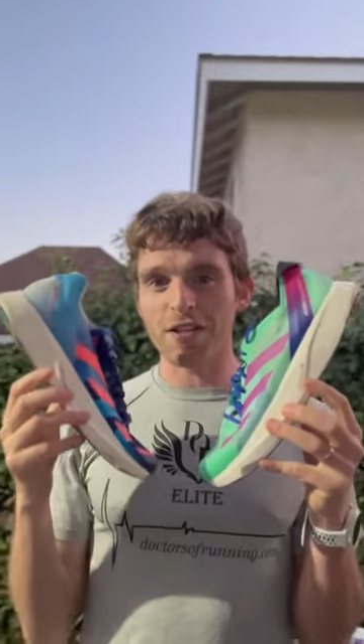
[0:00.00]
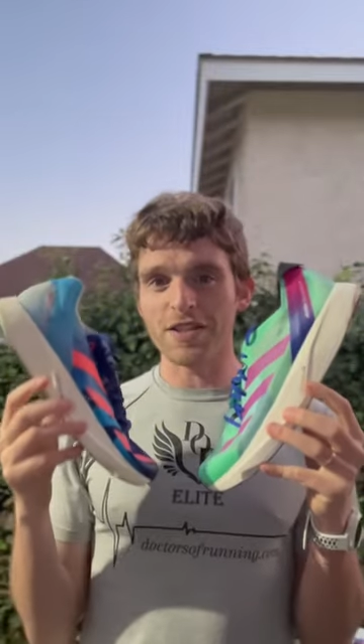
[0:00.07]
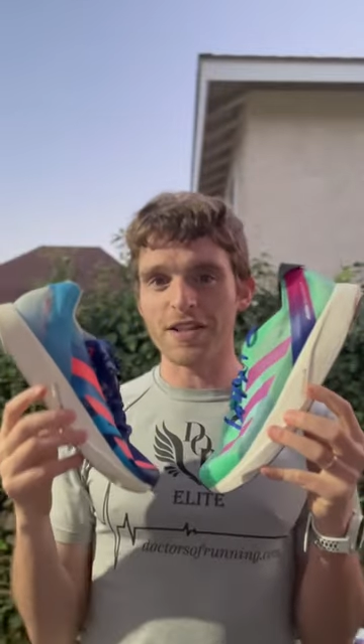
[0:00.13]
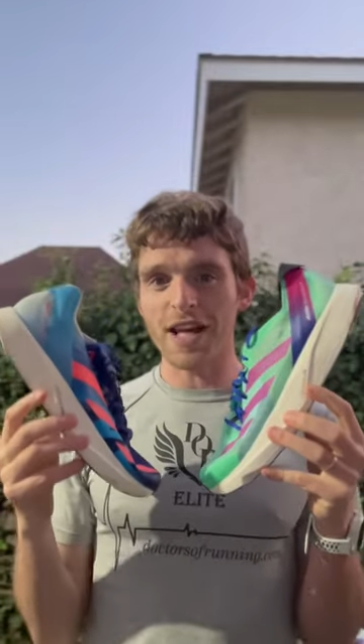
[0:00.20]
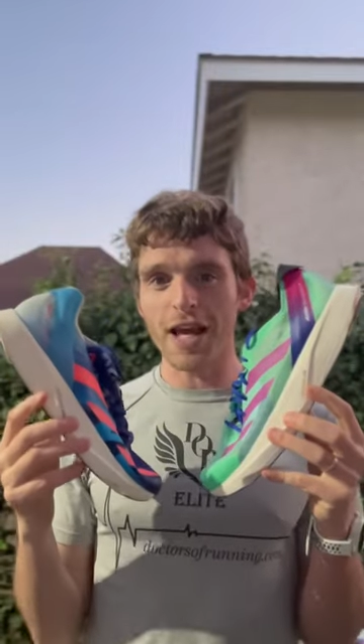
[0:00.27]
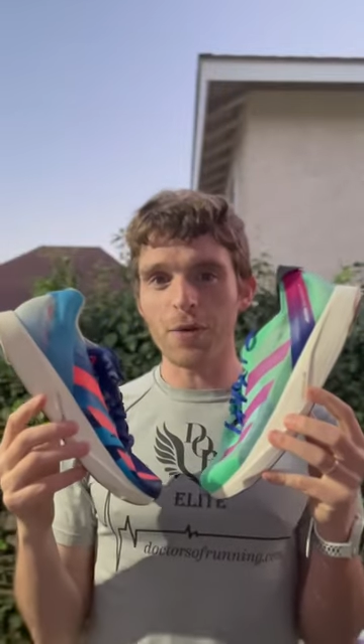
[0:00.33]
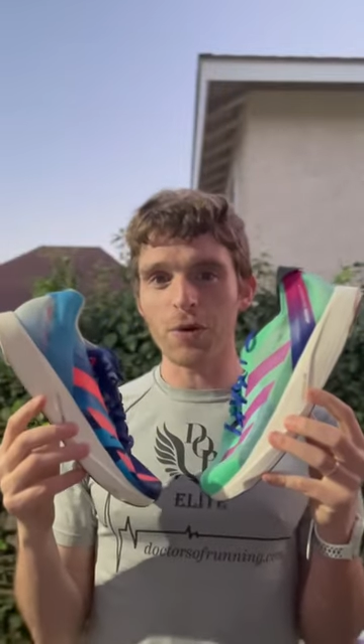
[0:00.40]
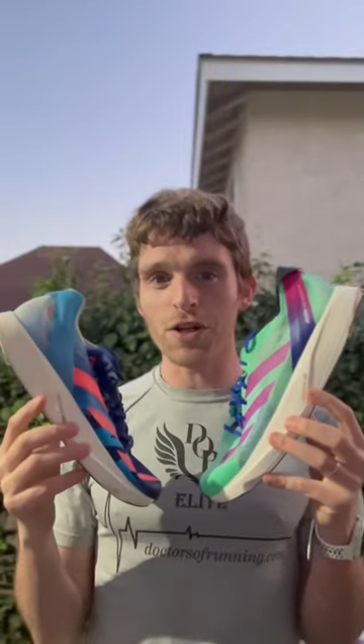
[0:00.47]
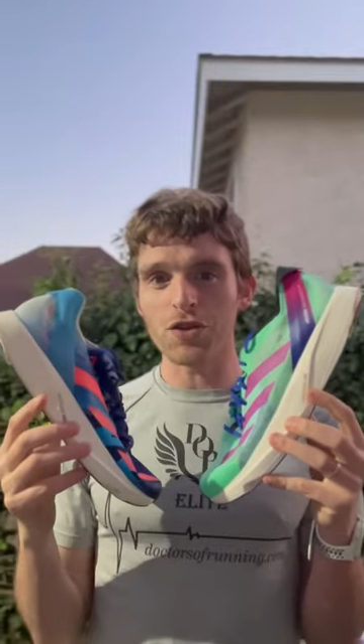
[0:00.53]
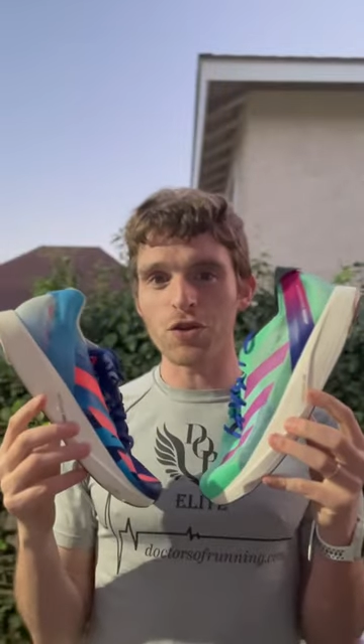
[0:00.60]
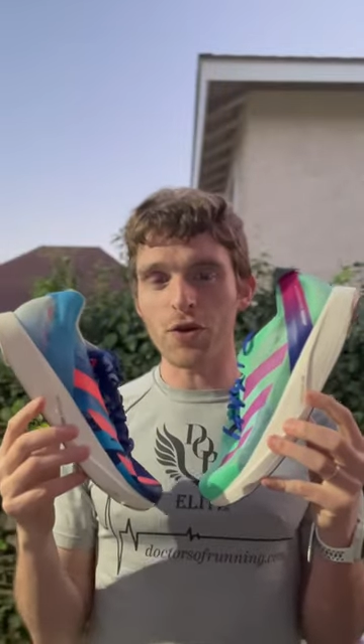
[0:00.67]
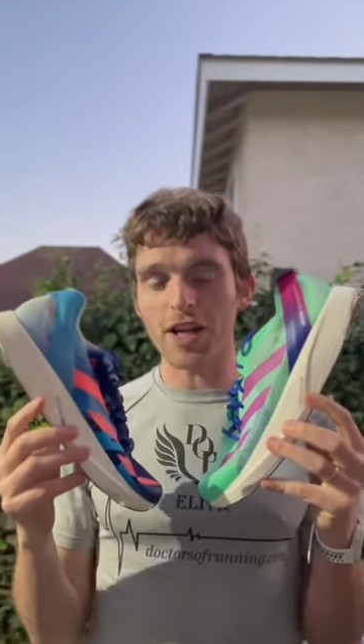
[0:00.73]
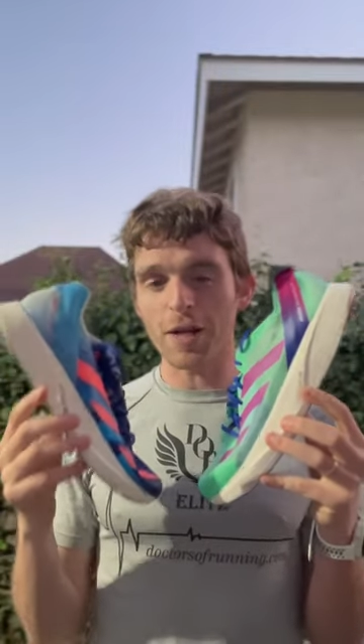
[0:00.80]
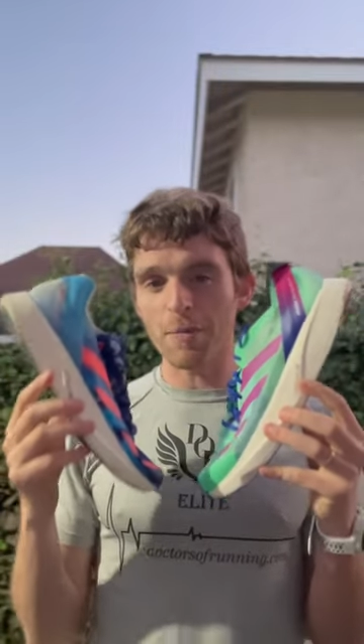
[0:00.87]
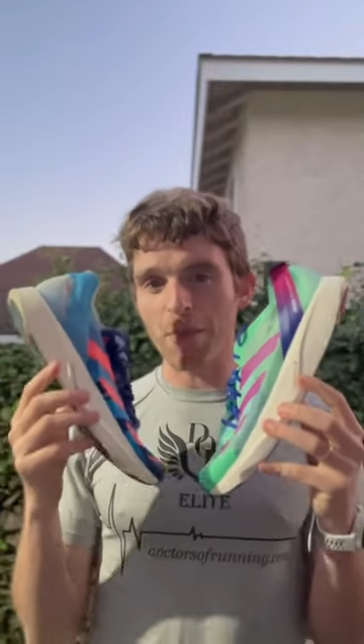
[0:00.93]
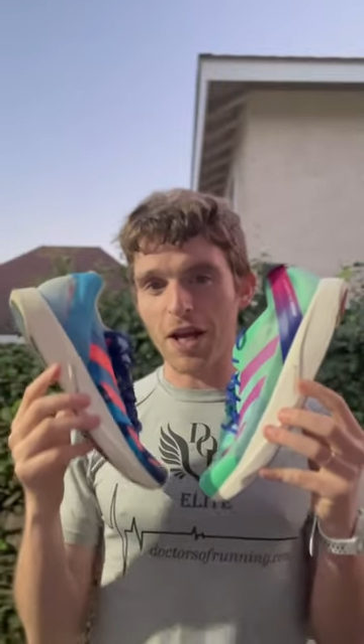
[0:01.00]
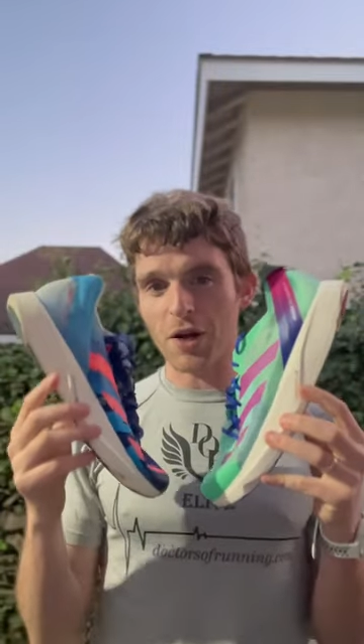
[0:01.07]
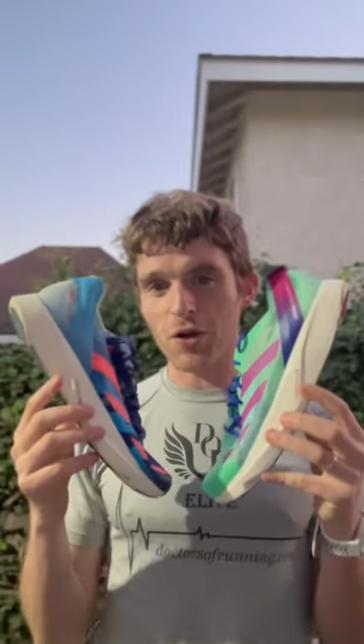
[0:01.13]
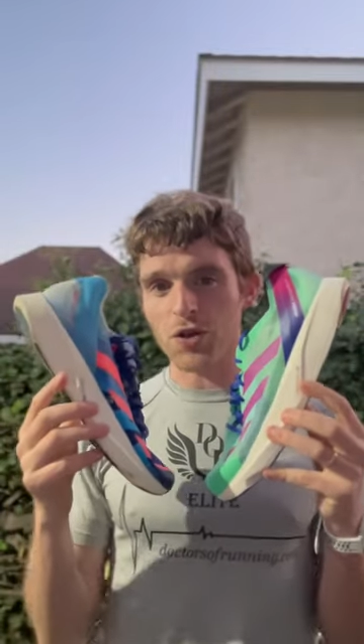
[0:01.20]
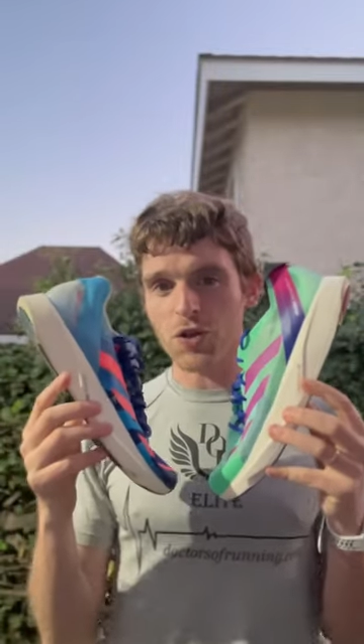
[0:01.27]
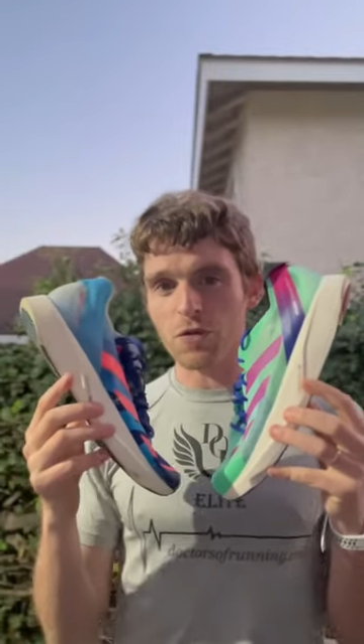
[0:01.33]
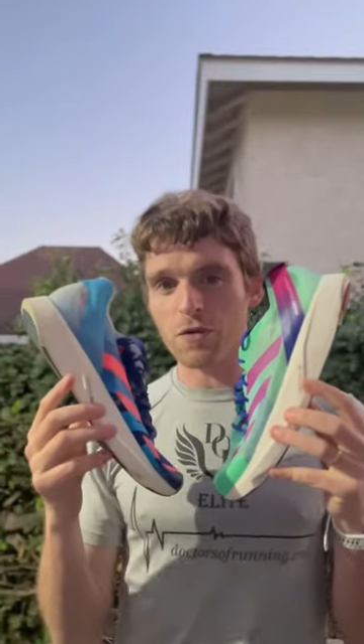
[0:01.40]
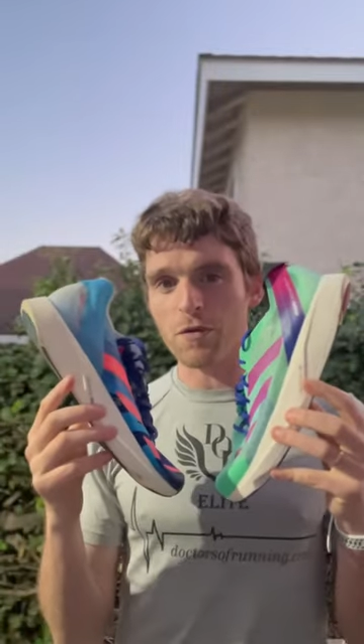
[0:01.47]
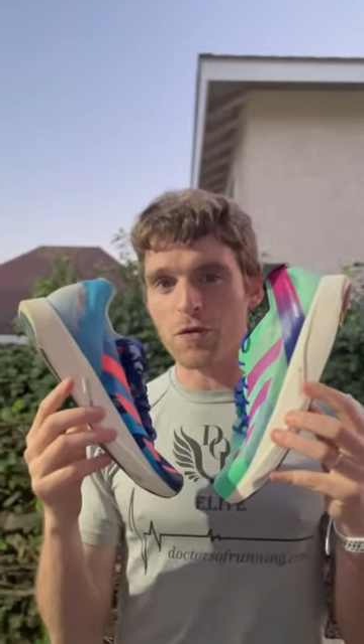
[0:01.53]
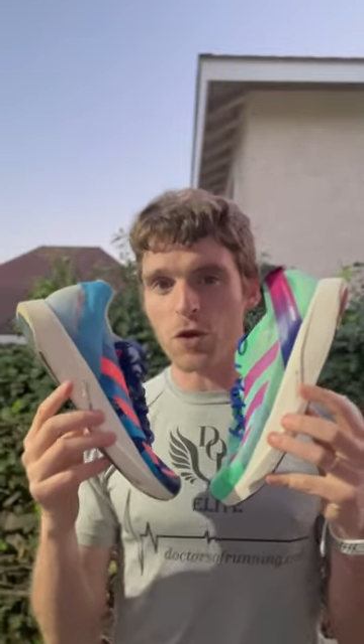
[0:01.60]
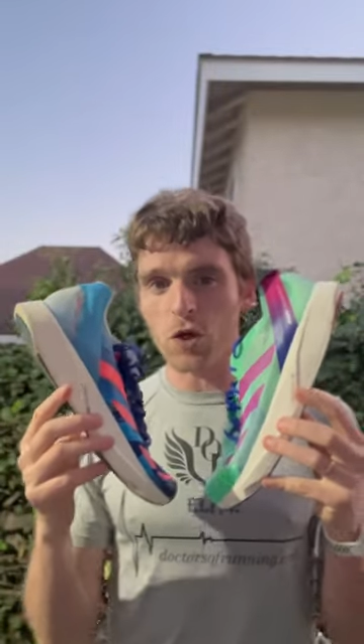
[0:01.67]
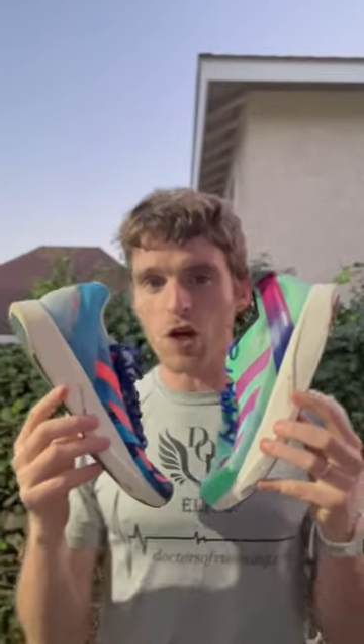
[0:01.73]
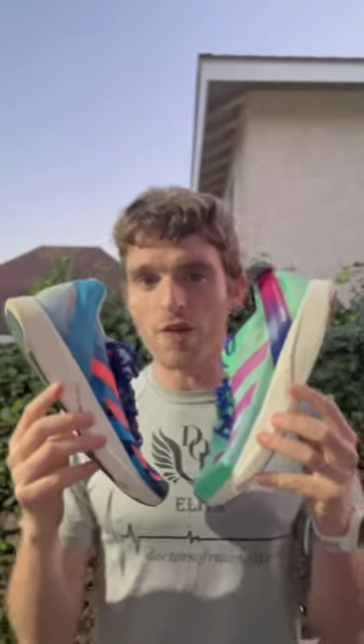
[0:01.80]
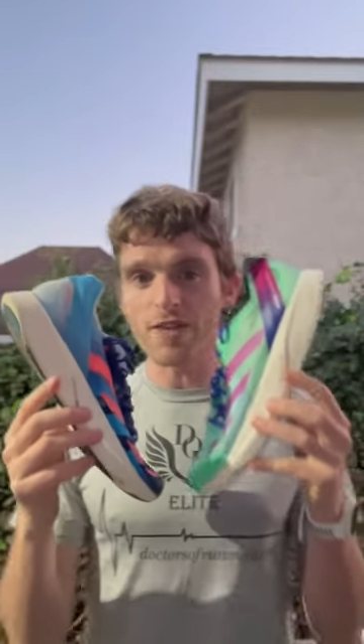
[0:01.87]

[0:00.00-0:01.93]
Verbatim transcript: and today we're going to do a comparison review